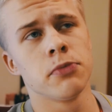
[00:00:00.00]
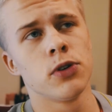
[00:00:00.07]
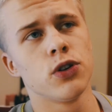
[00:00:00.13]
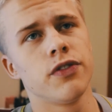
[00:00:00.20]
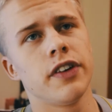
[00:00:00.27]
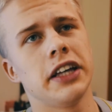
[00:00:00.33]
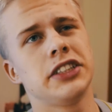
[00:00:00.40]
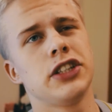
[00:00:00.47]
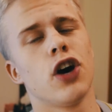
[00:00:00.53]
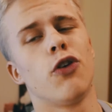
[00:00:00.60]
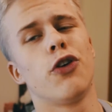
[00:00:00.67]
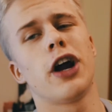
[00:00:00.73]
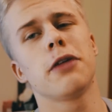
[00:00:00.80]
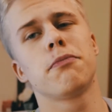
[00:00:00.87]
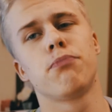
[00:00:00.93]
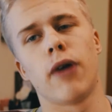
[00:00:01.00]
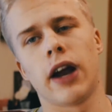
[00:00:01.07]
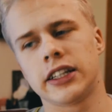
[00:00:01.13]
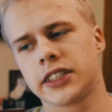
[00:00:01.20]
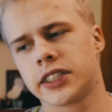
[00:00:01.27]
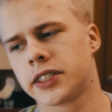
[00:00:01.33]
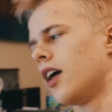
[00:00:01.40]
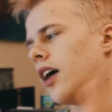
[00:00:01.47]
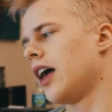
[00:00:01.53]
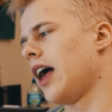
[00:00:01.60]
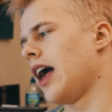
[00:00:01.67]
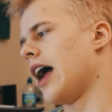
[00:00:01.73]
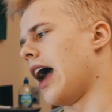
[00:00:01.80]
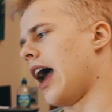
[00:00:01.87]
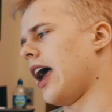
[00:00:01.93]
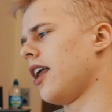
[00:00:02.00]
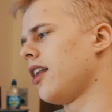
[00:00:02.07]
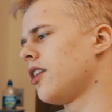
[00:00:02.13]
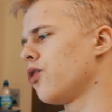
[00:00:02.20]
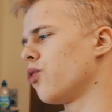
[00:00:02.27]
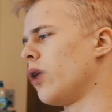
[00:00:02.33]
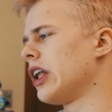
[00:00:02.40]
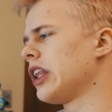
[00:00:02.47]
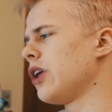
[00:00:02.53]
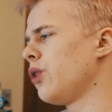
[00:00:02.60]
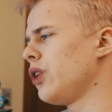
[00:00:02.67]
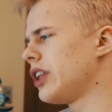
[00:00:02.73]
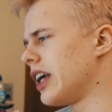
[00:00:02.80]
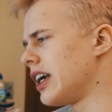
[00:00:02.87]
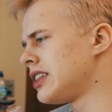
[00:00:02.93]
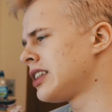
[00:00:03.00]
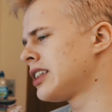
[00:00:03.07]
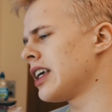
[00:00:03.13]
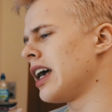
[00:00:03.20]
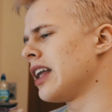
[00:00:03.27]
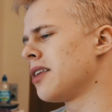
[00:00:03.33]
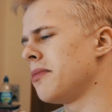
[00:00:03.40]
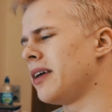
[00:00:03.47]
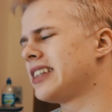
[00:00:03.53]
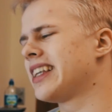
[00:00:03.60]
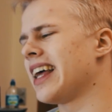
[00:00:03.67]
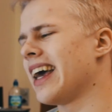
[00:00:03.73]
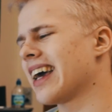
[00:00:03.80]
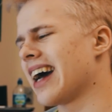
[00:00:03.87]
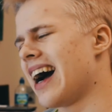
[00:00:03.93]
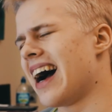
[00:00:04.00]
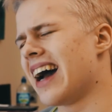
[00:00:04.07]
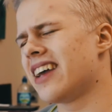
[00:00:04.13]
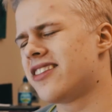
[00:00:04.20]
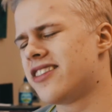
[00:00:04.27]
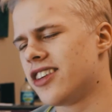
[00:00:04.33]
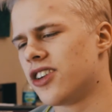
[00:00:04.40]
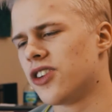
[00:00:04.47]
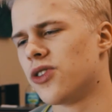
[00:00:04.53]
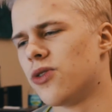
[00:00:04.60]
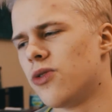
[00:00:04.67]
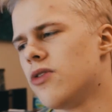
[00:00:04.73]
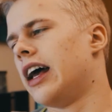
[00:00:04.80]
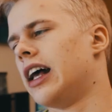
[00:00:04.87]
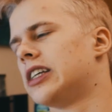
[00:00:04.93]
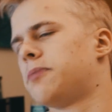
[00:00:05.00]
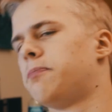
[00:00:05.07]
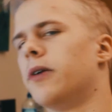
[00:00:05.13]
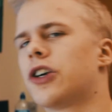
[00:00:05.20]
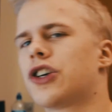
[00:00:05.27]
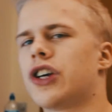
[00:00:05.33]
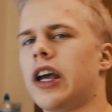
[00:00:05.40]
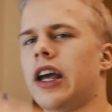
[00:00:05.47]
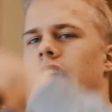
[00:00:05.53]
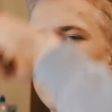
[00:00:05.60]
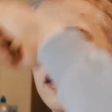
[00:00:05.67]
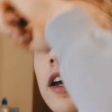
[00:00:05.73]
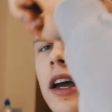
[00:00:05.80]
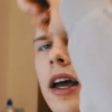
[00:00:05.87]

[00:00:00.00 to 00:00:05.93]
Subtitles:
move is the overhead press. And while doing this, the mistake I do is pushing